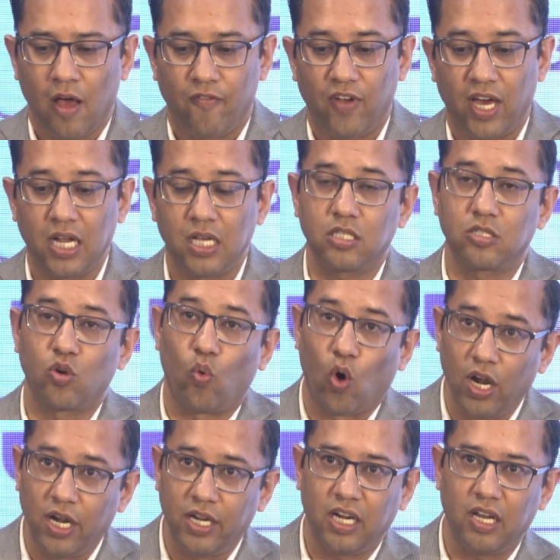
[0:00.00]
whereas
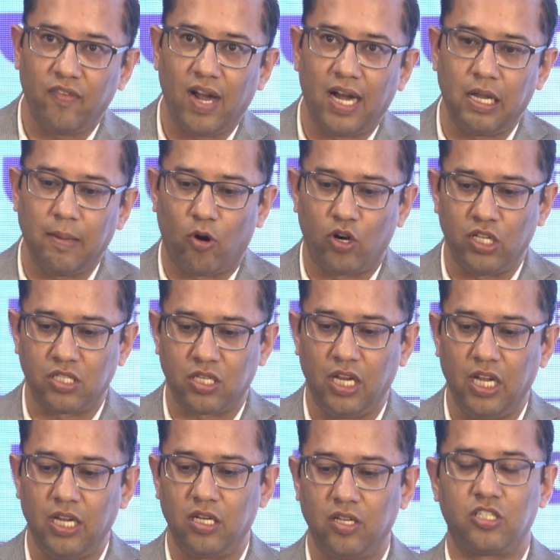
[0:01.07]
qualitative antibody
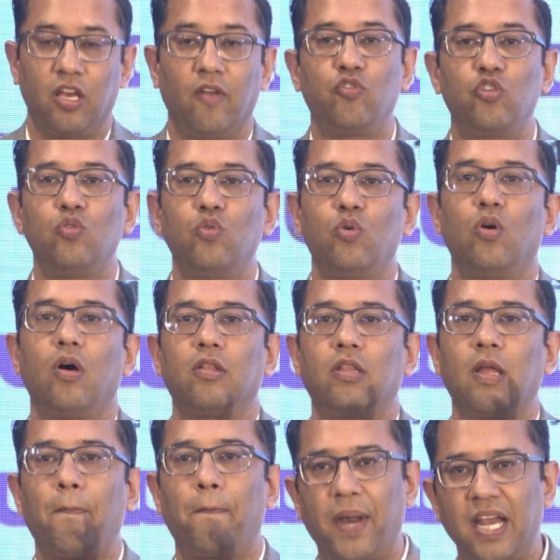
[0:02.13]
screen gives you
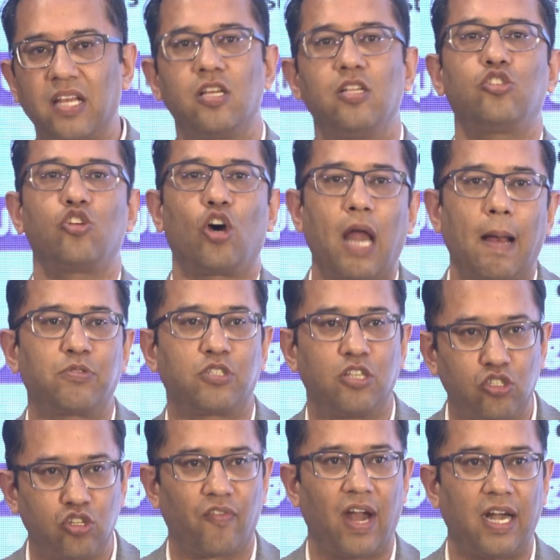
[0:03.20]
the presence or
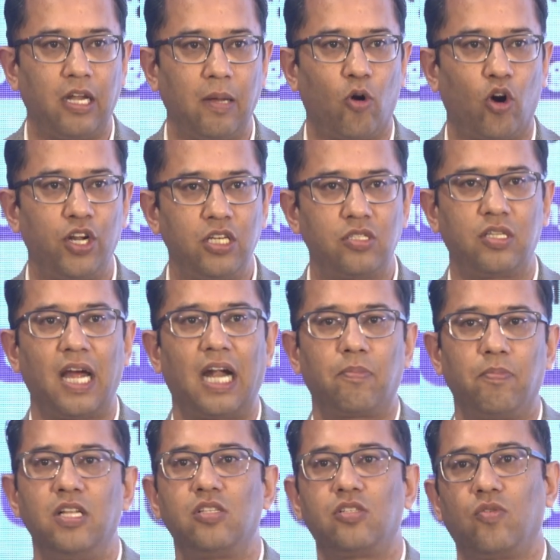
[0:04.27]
absence of antibodies. That
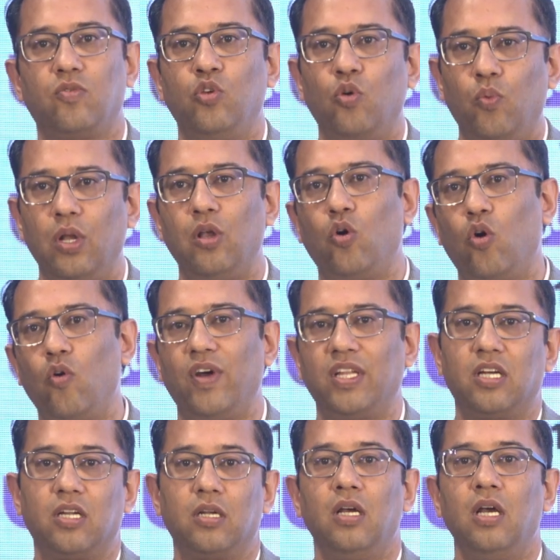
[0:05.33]
means you will know
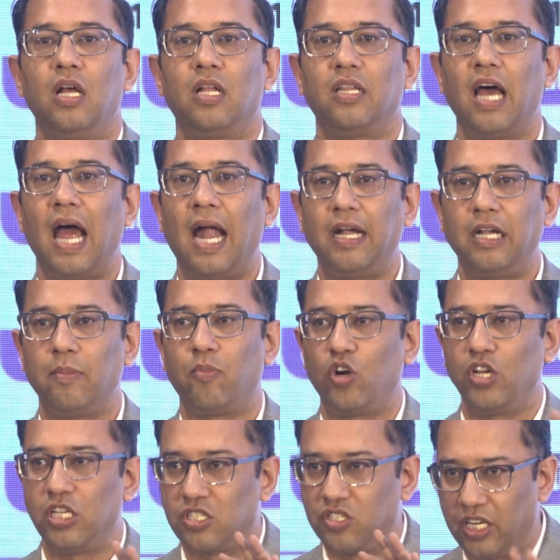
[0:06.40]
whether the
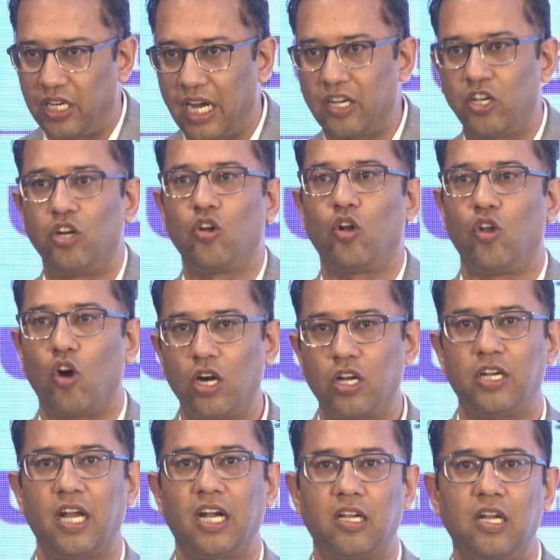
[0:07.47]
antibody is detected or not
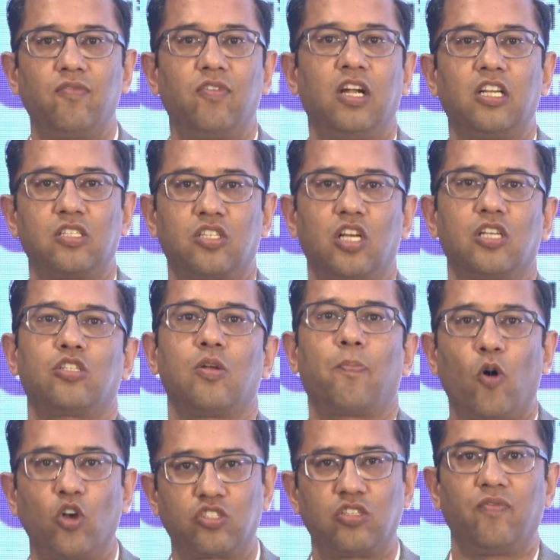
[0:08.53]
detected. It is just a
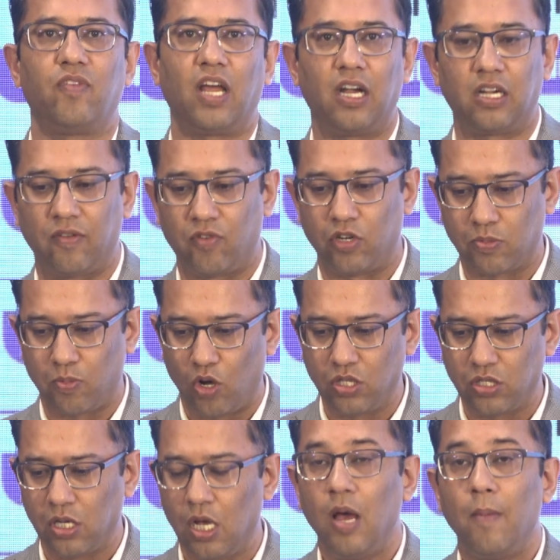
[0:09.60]
positive negative
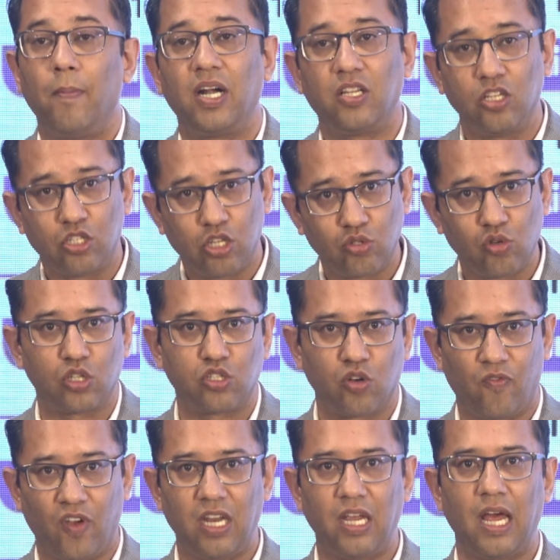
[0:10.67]
response. But this is also
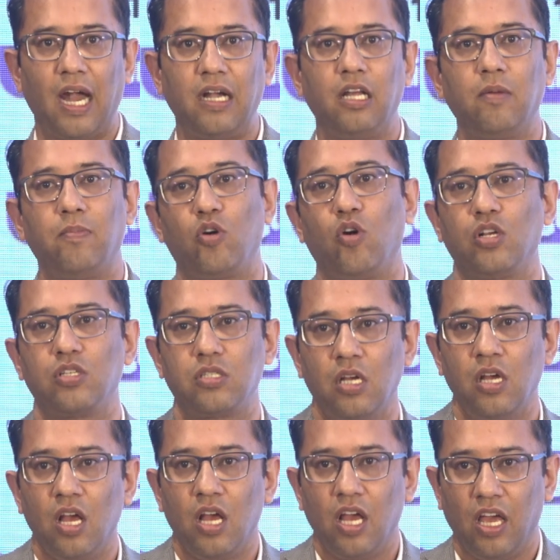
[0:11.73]
very handy because
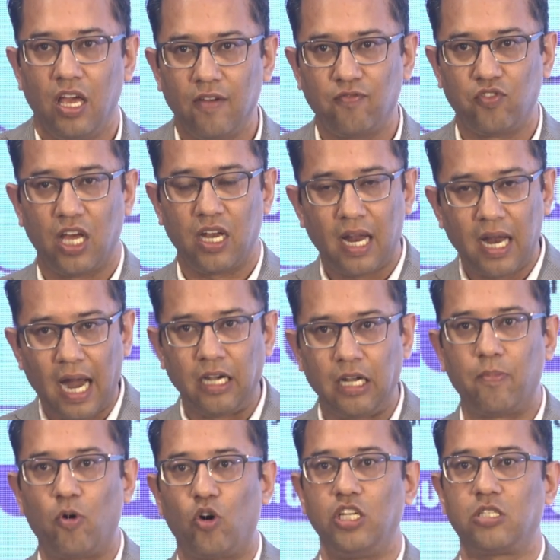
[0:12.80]
if there are
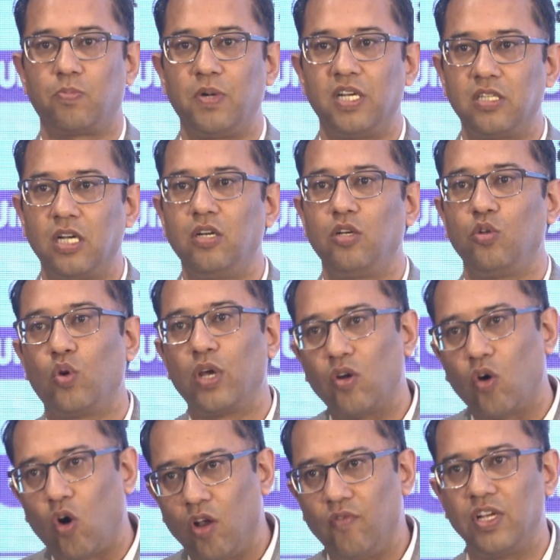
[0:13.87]
antibodies present, you can
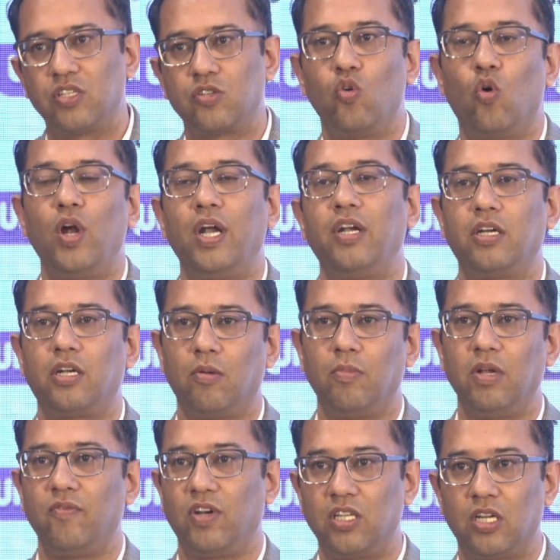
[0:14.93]
always go and
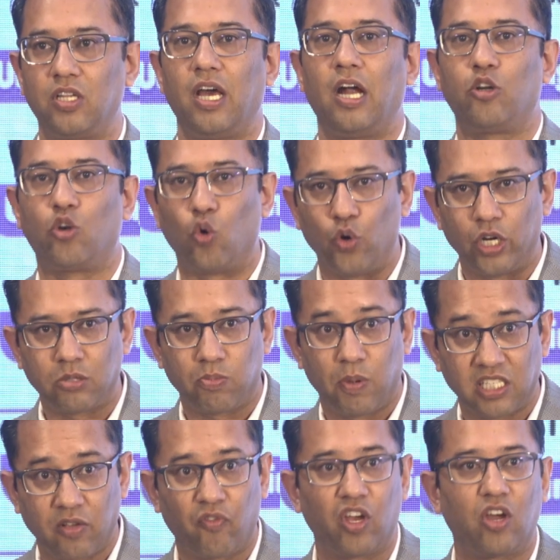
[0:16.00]
determine whether they are donor
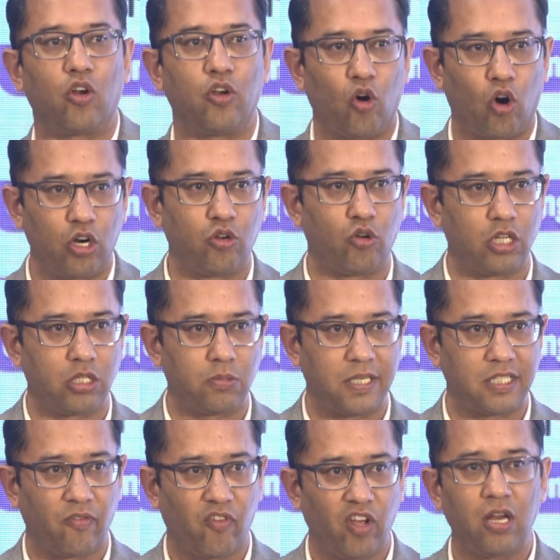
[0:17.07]
specific or non-donor
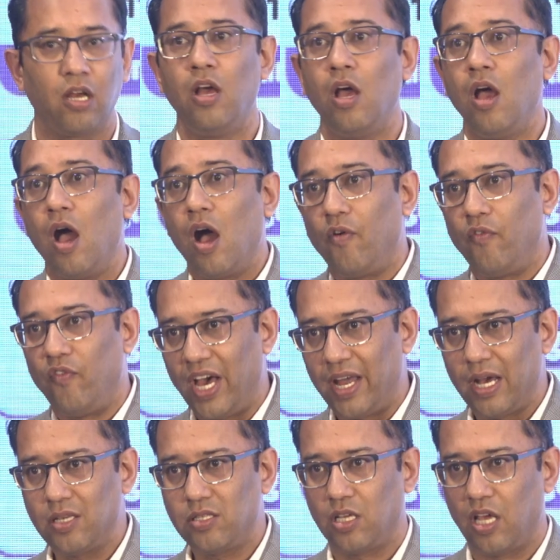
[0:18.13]
specific.
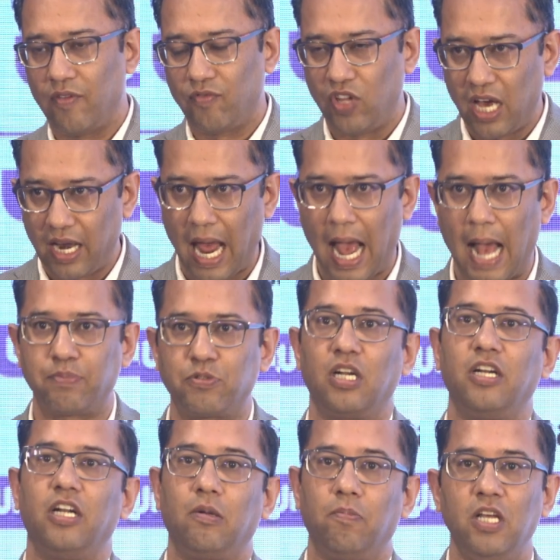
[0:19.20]
Whereas if they are
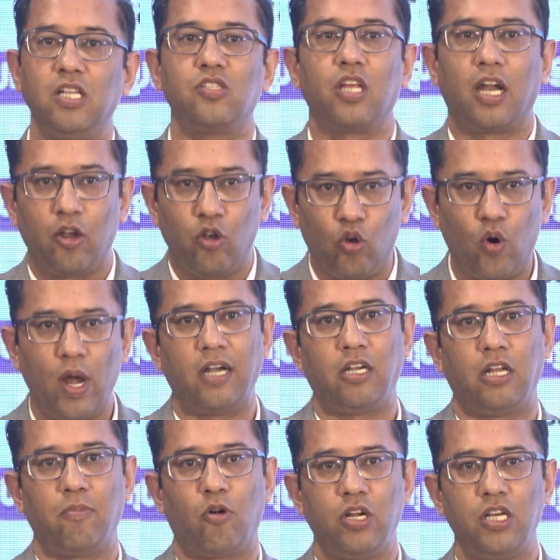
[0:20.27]
absent, it means there are no
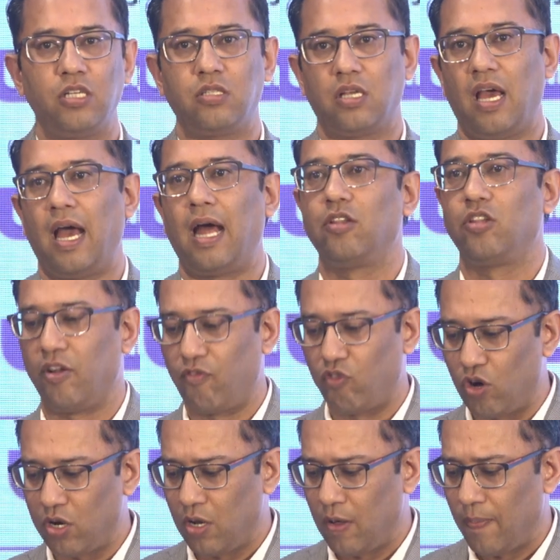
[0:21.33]
antibodies, and
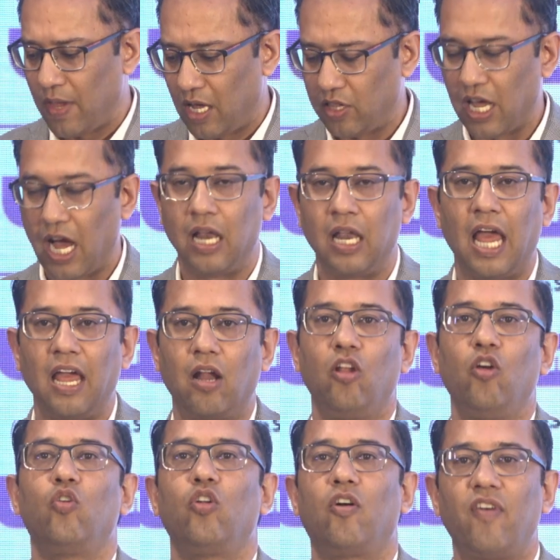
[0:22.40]
therefore the
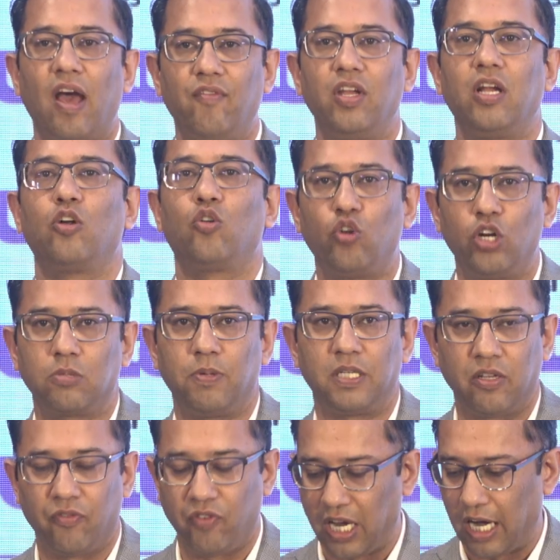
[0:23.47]
likelihood of having a donor
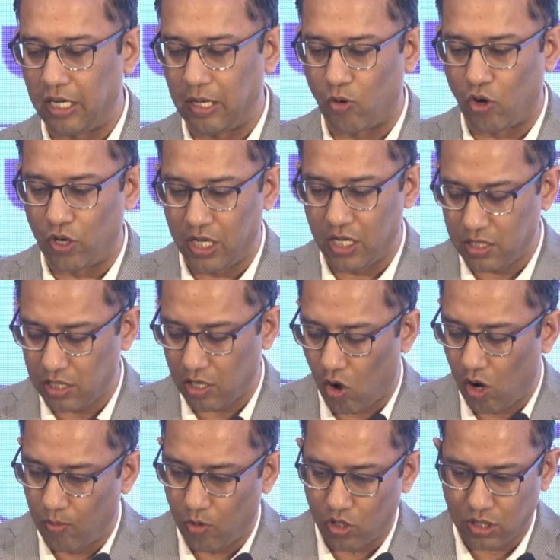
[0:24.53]
specific antibody is
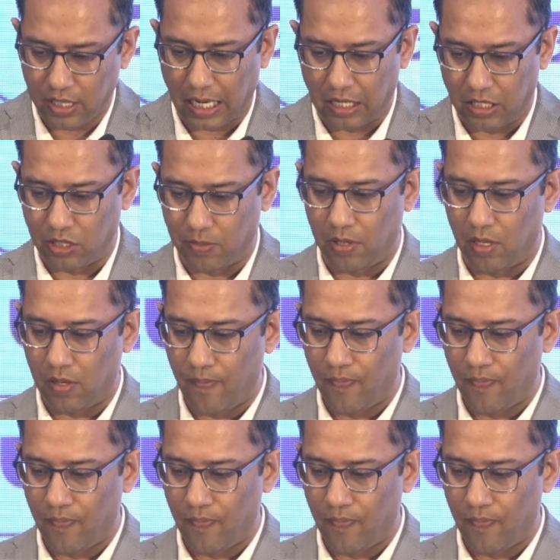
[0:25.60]
almost negligible.